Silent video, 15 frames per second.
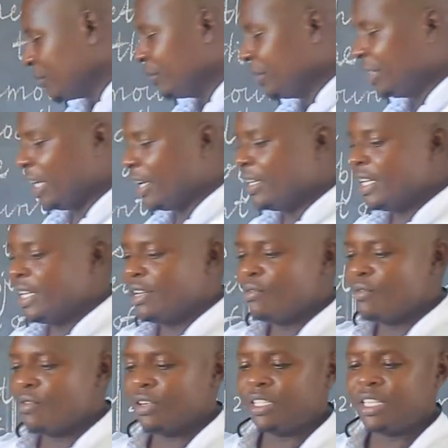We shall need the
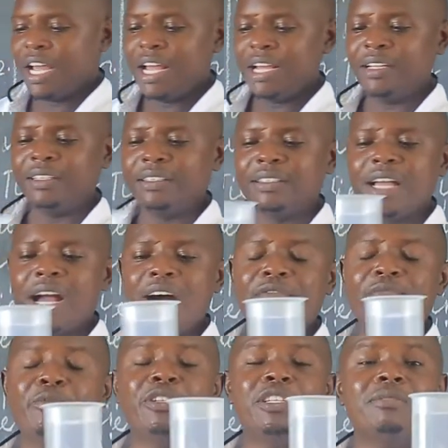water. I
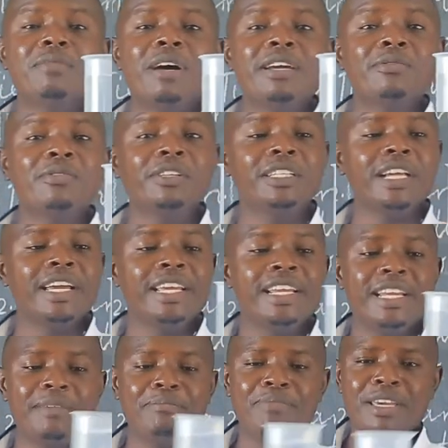have put my water in
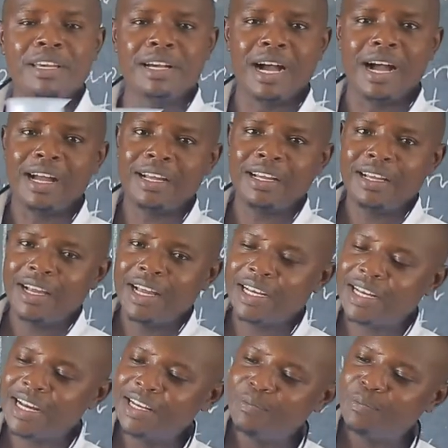the beaker. I
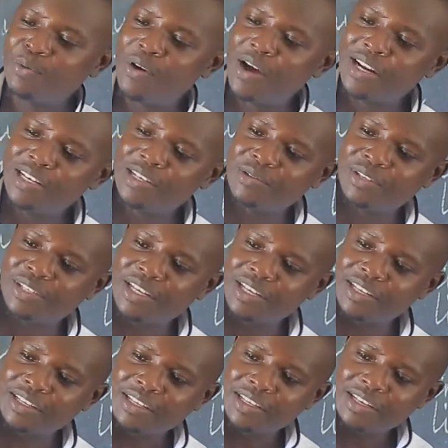can pour and you
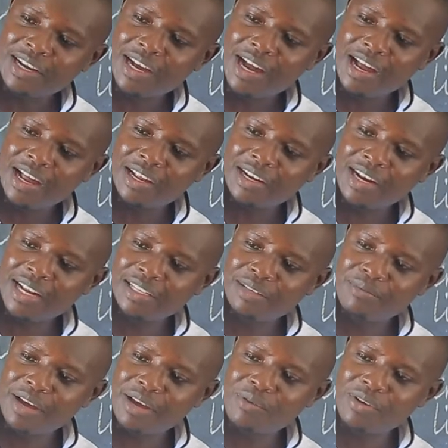see, ah, that's
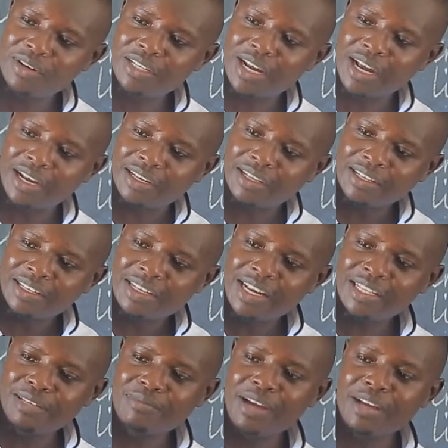my water.
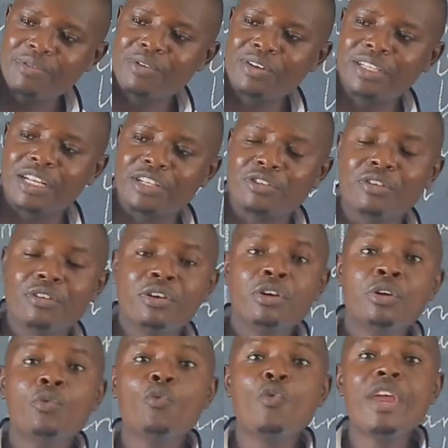That's my water. So
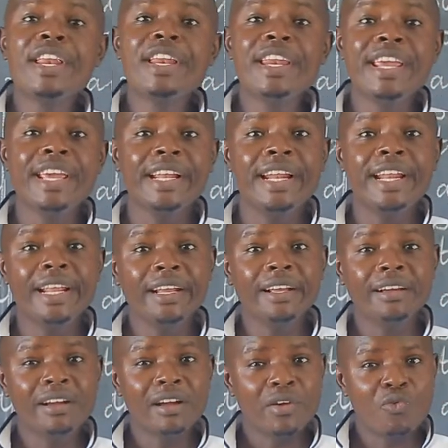we need
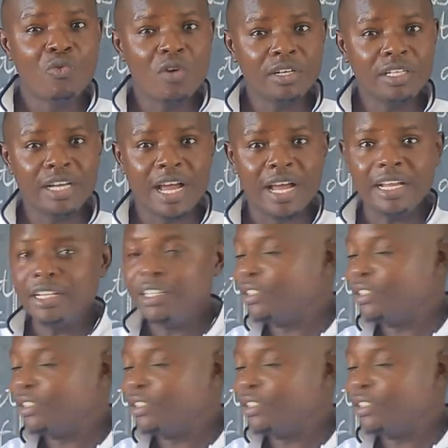water.